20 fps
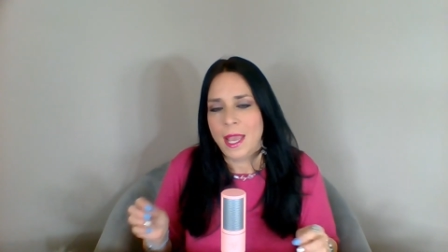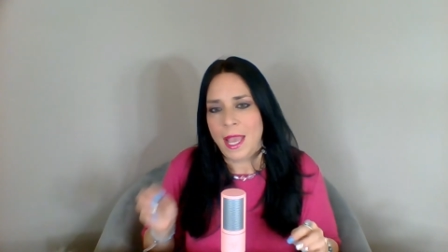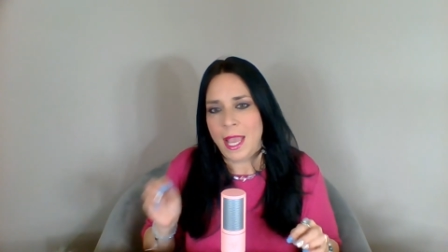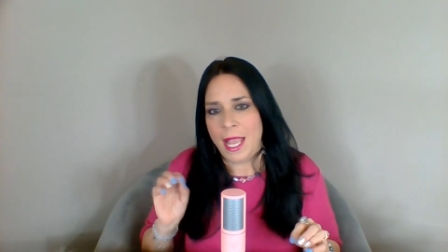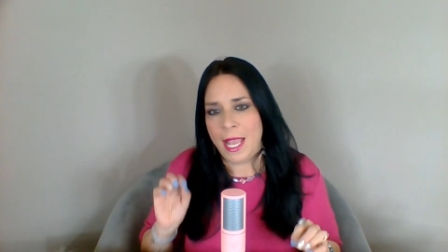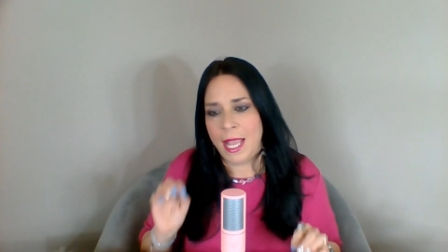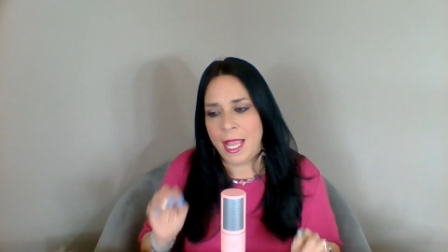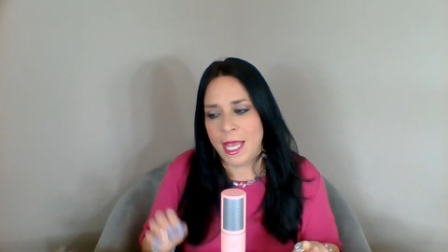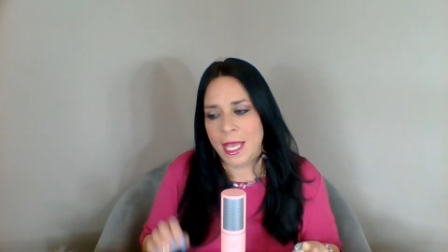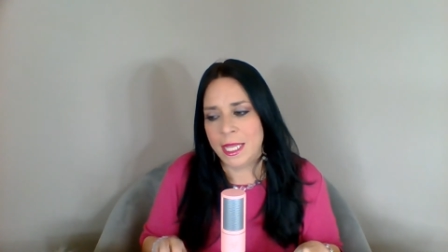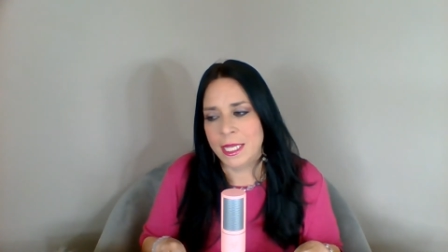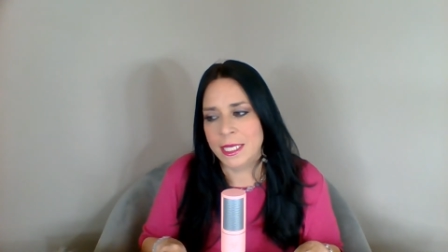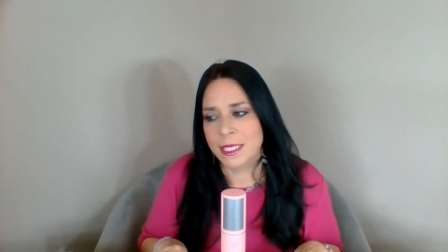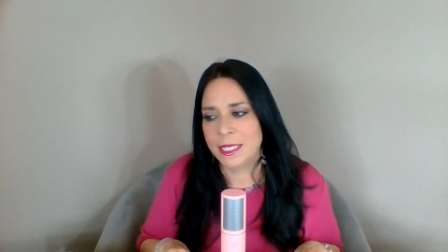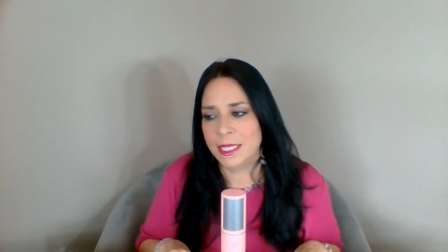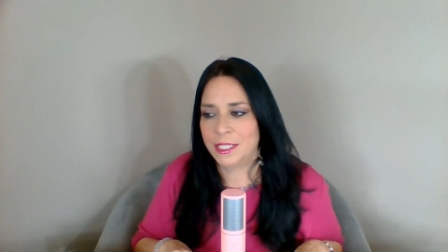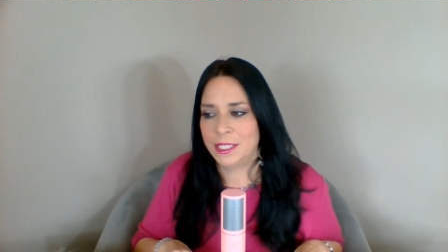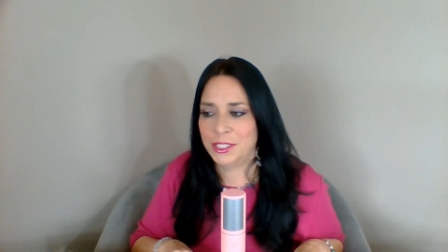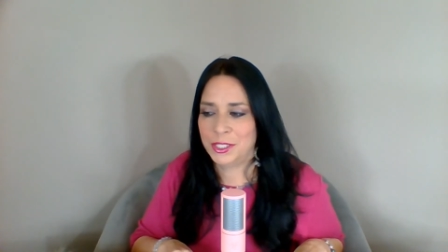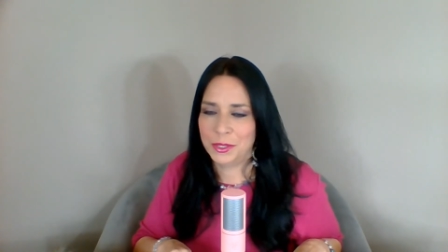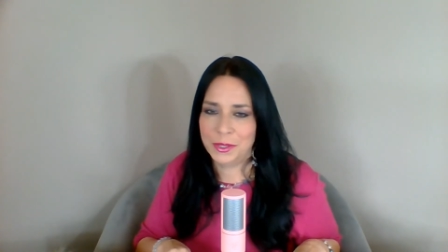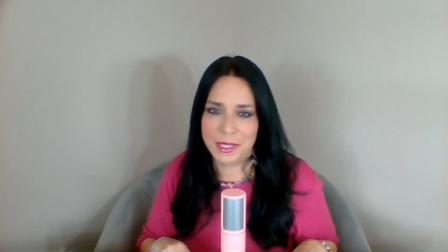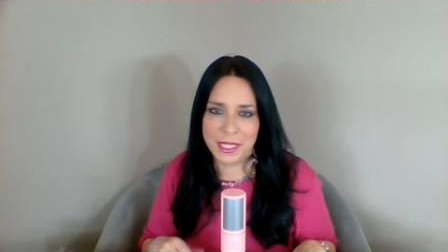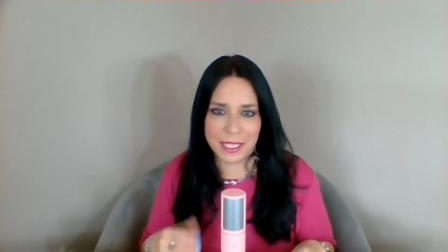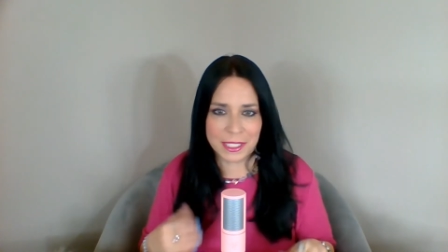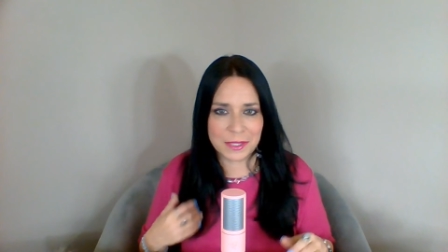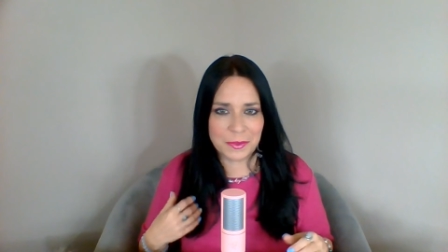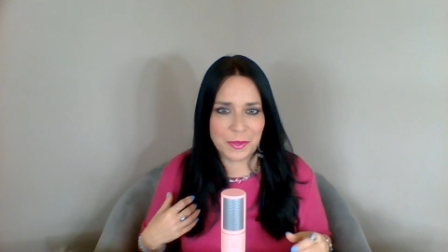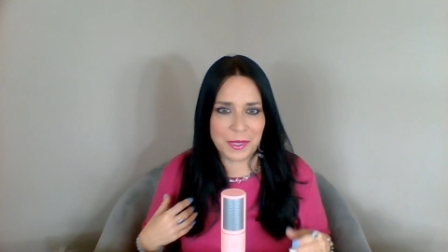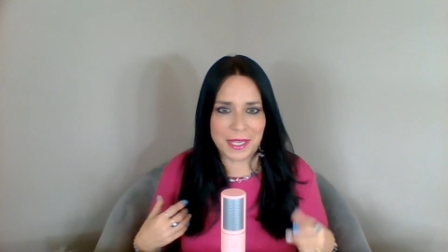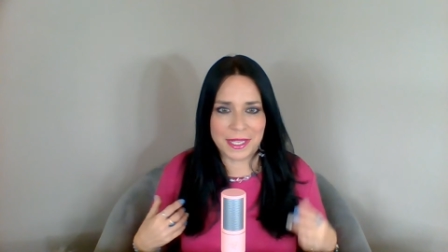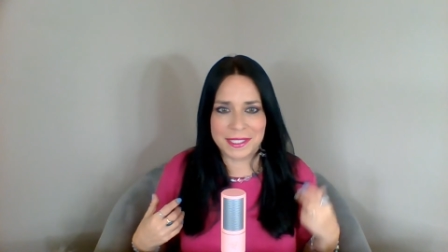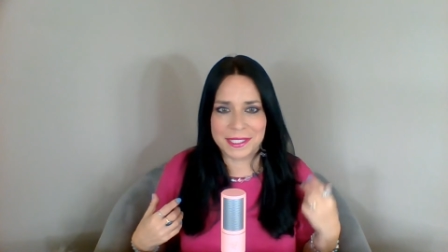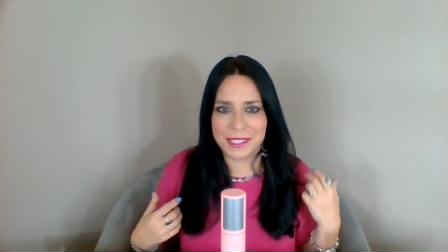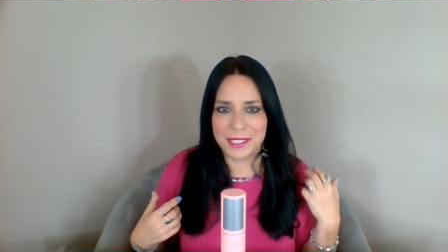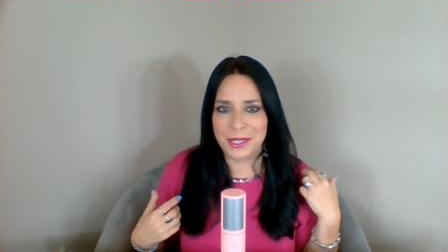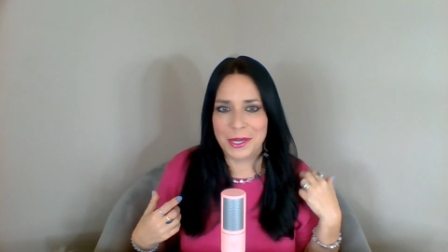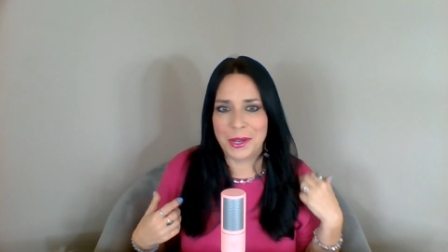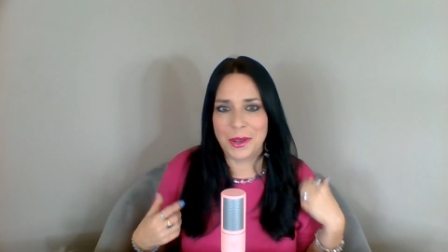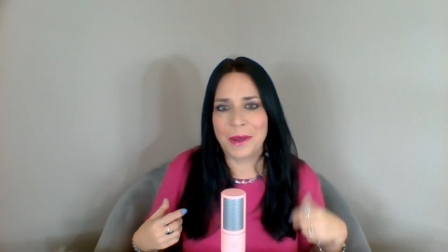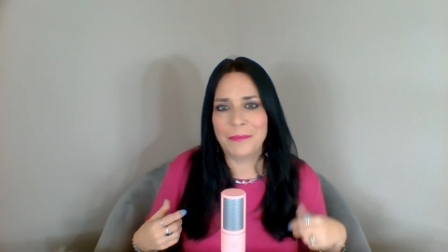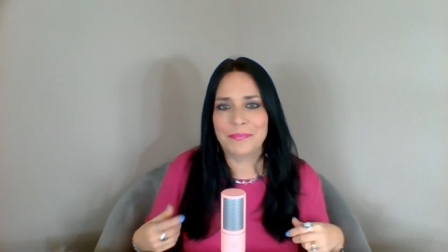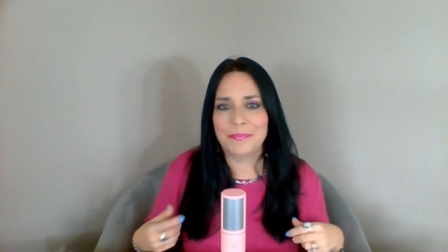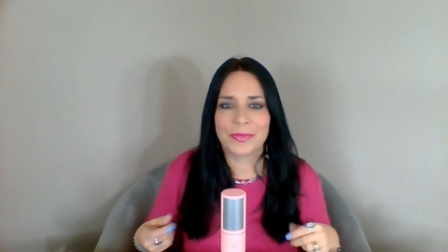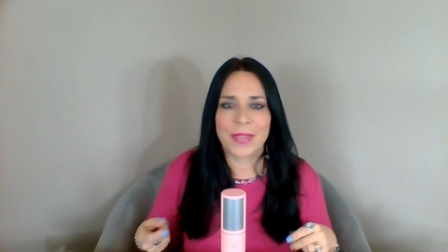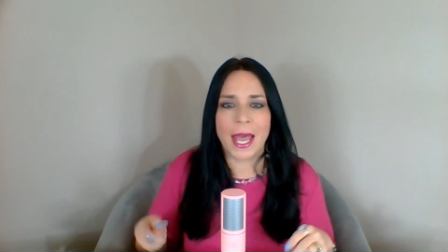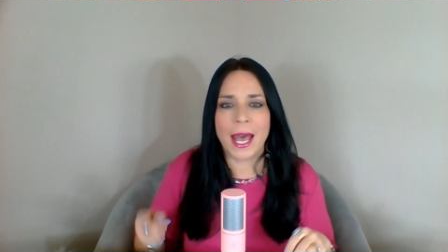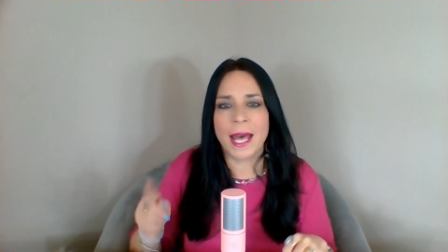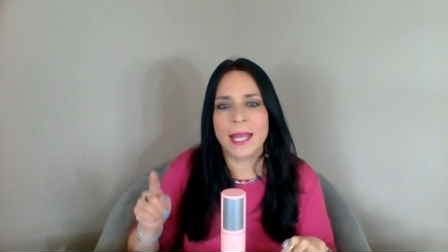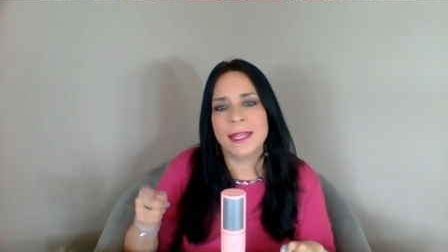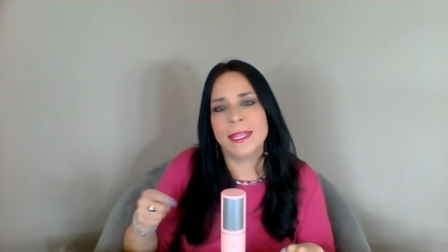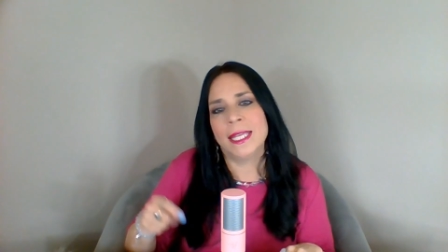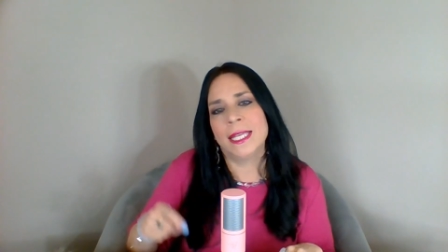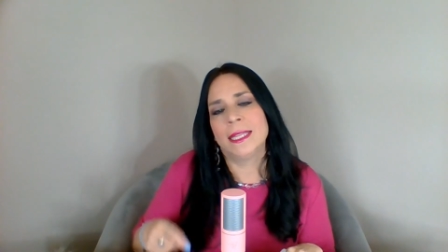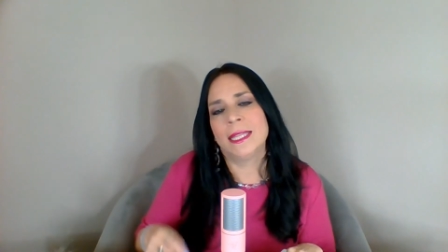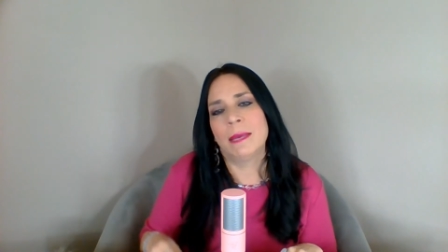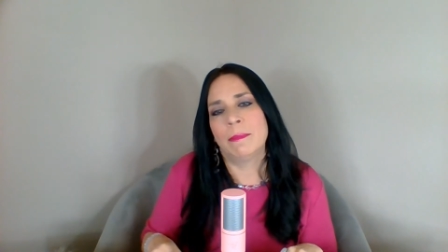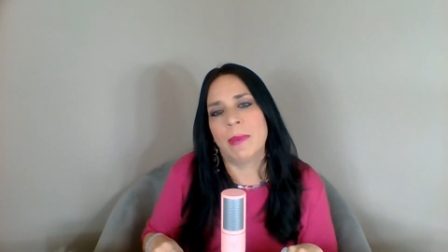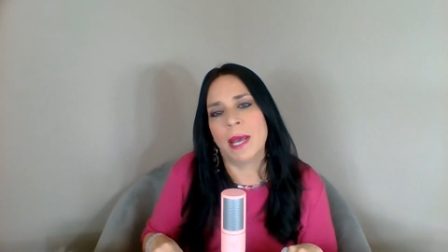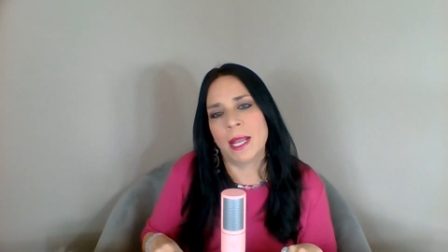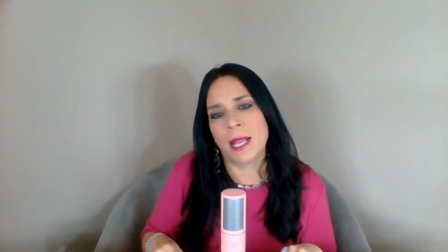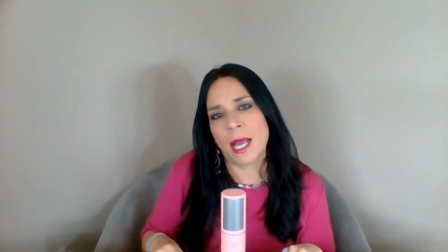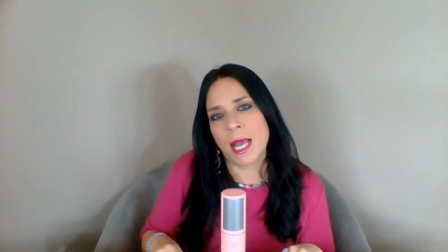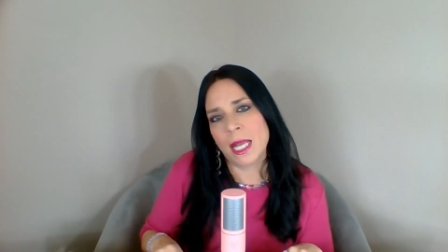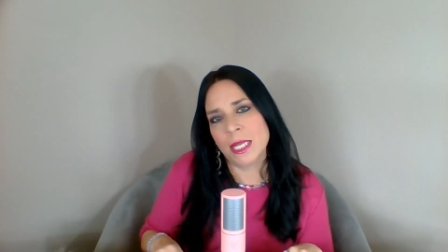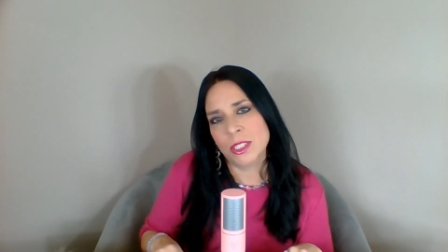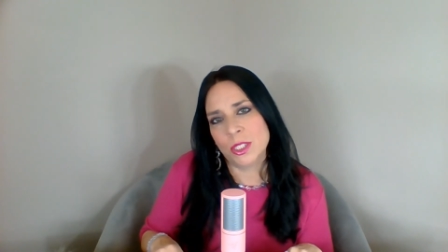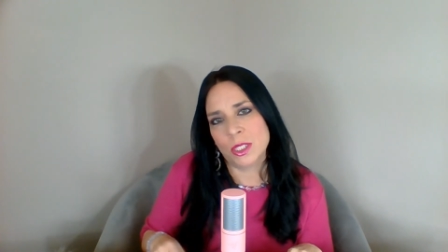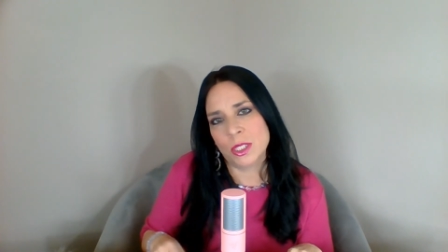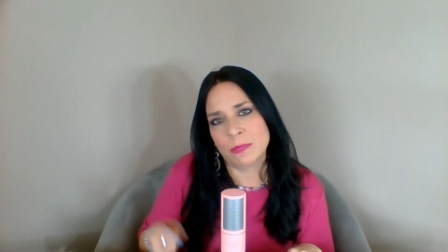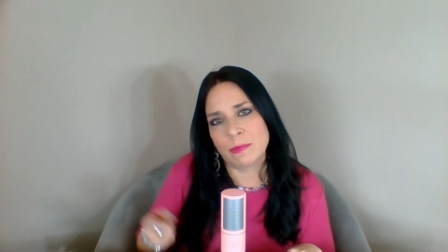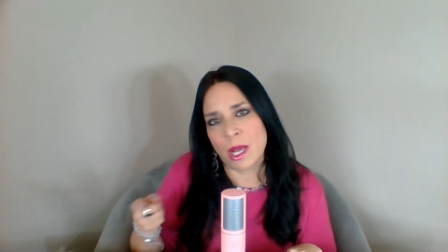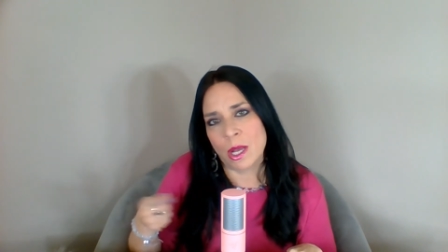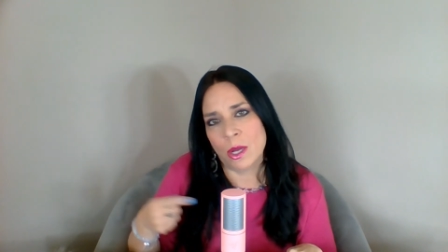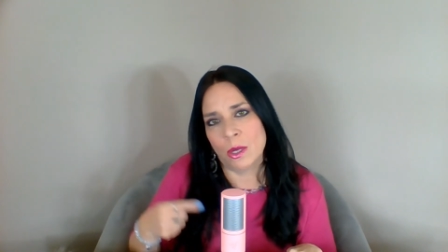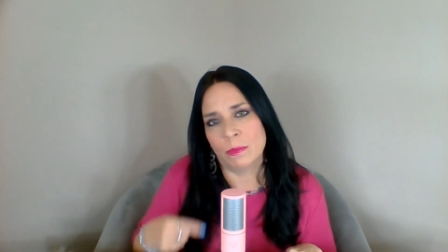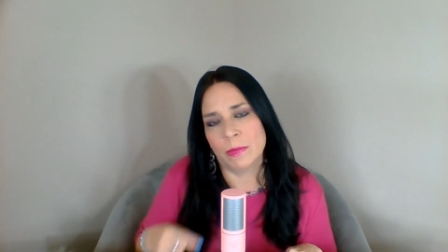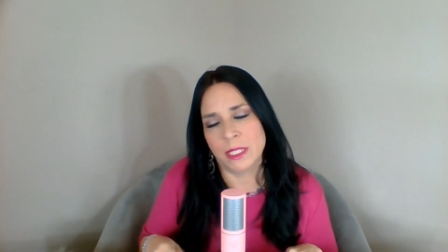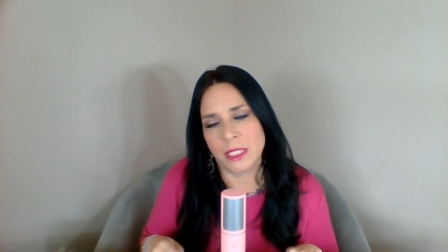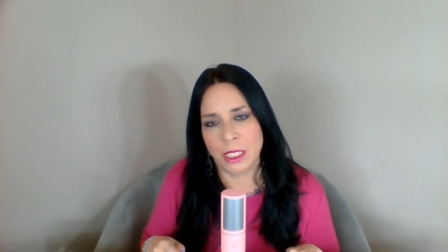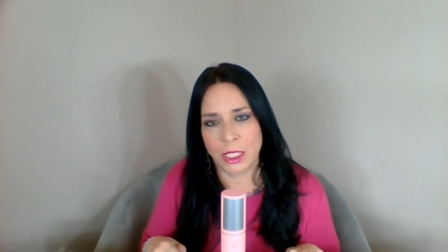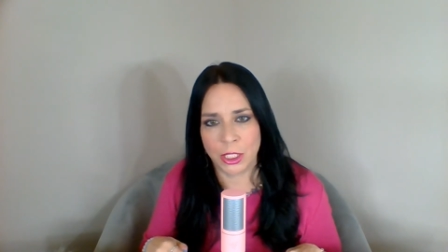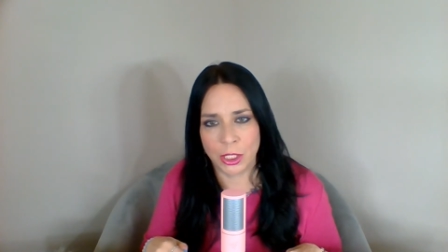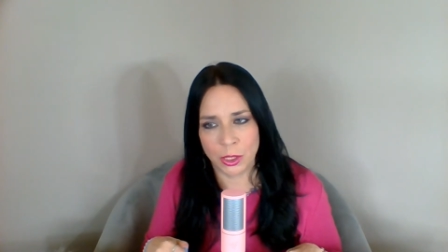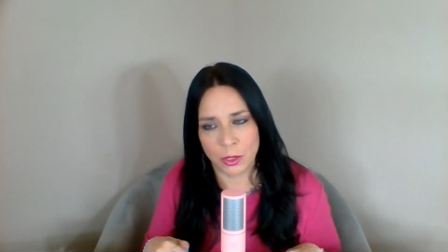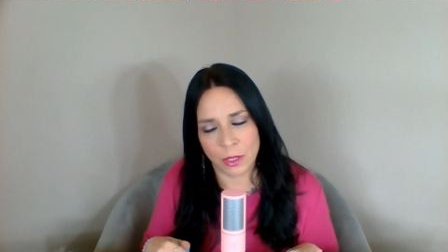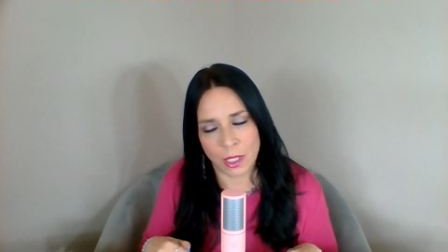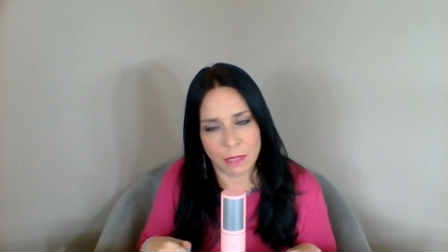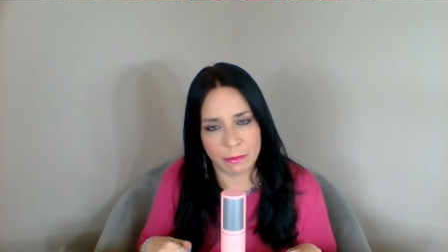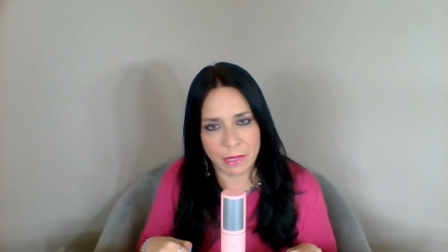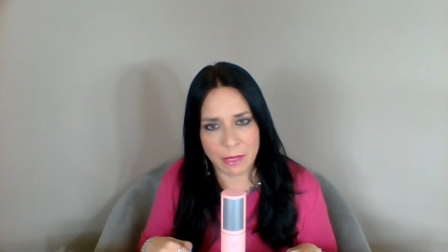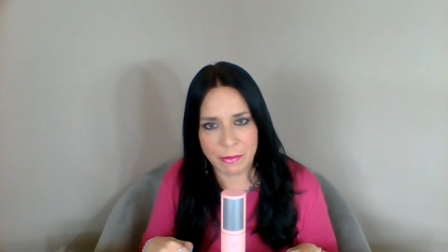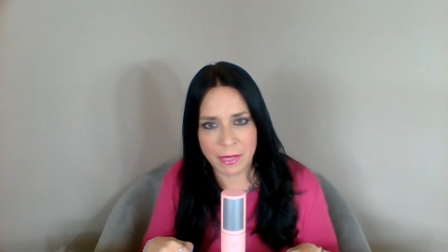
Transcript: And so this was, I think that my guides used my own material on me,